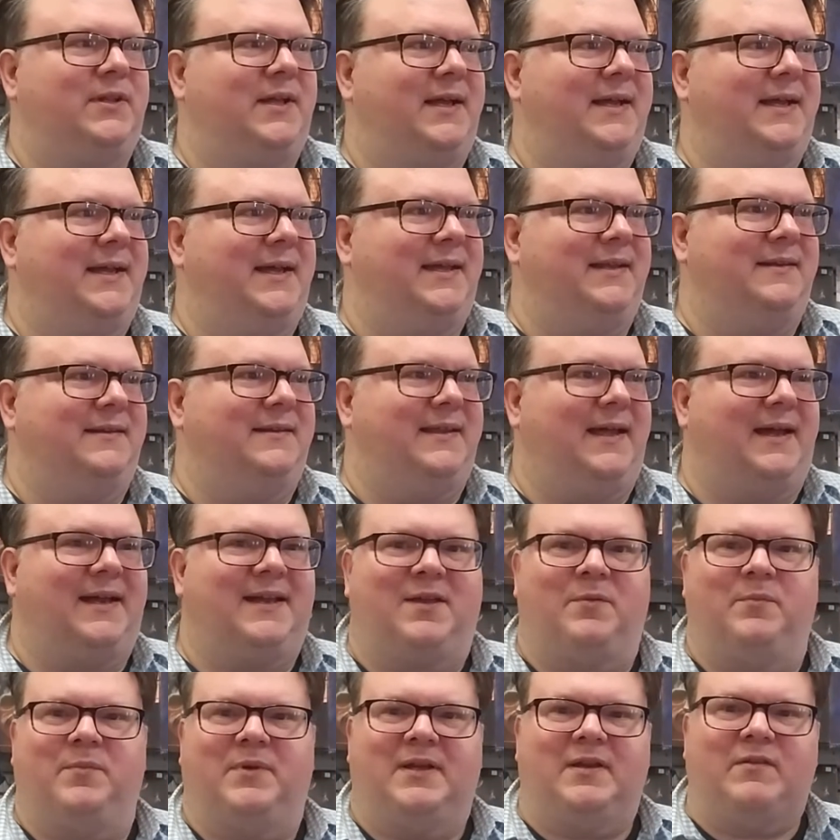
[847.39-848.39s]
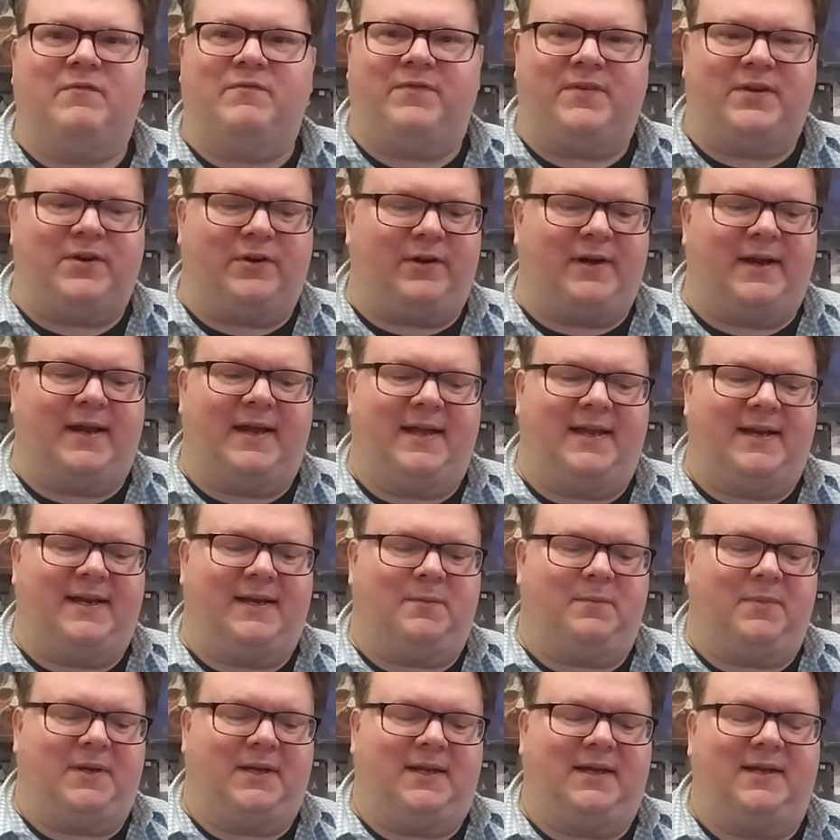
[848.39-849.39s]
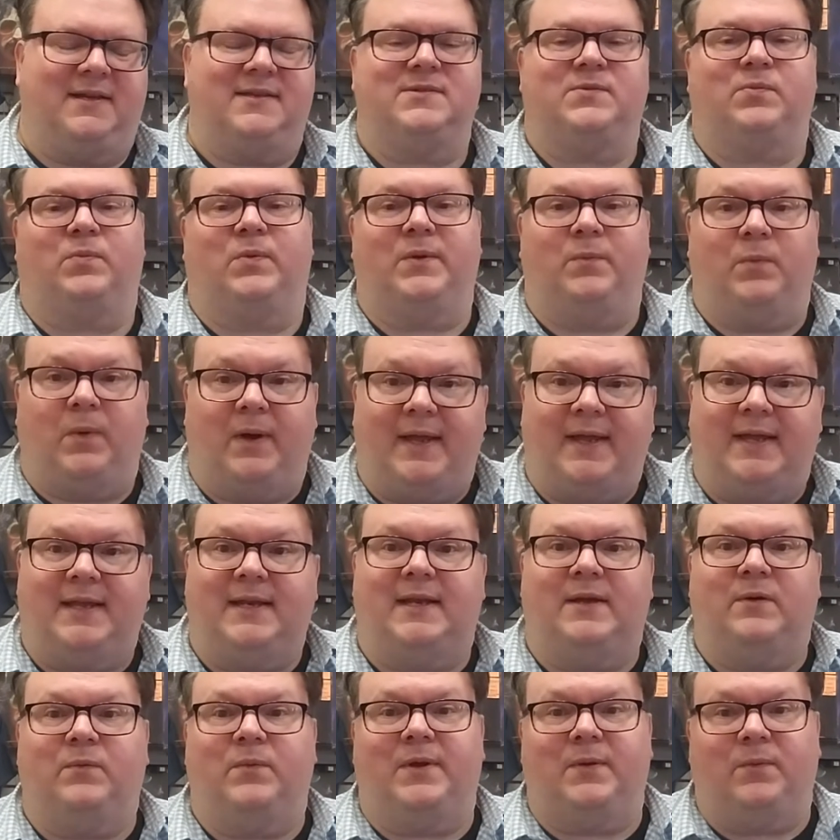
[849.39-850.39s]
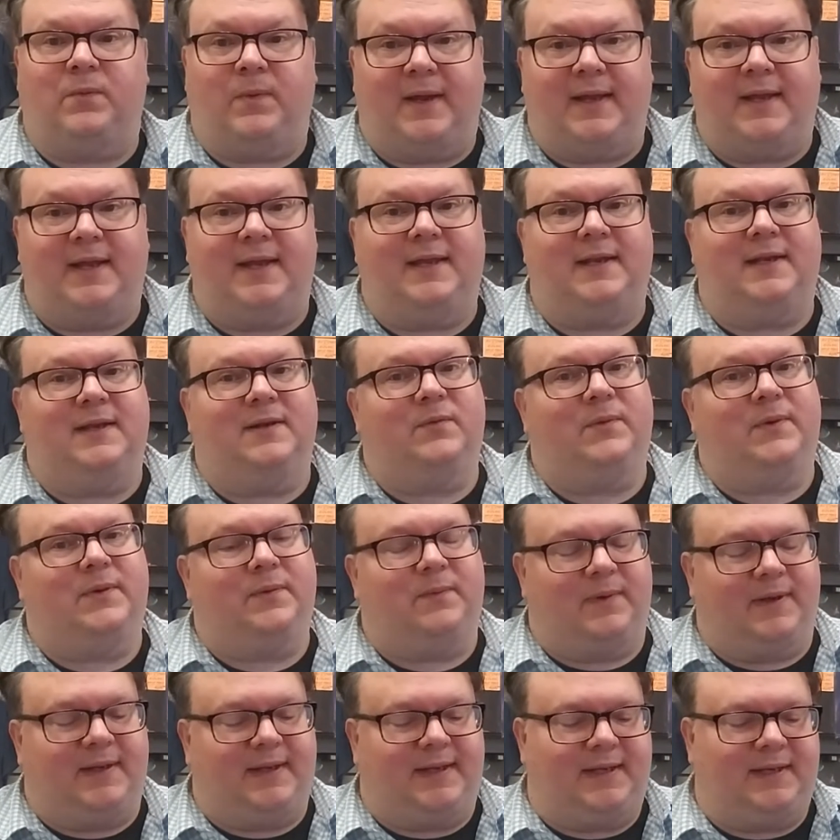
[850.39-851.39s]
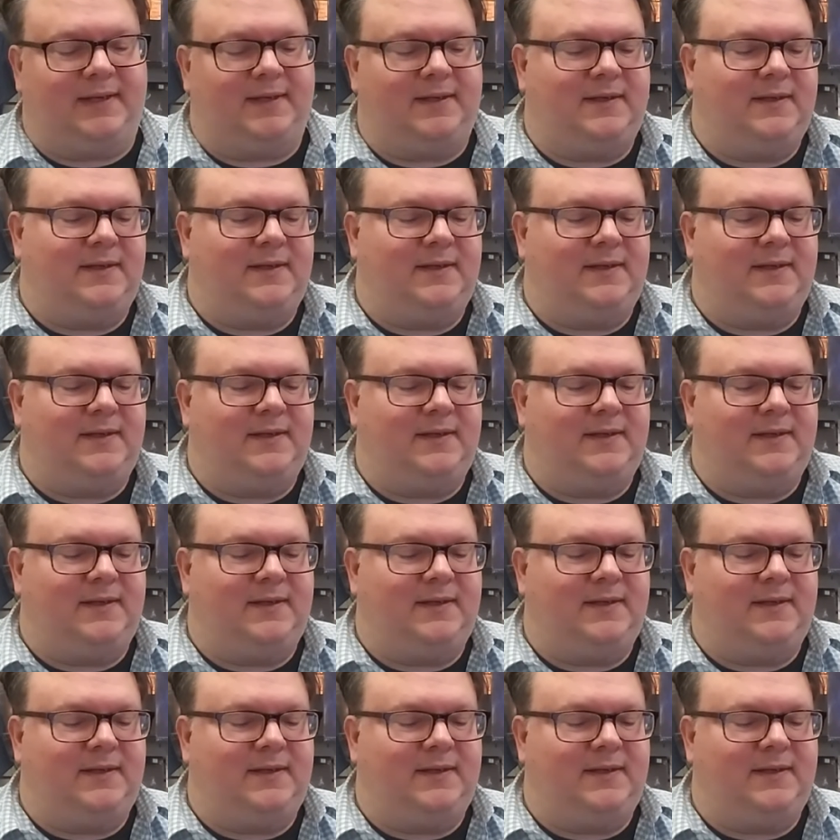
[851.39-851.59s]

and that can be infuriating because we wait and we wait and we wait.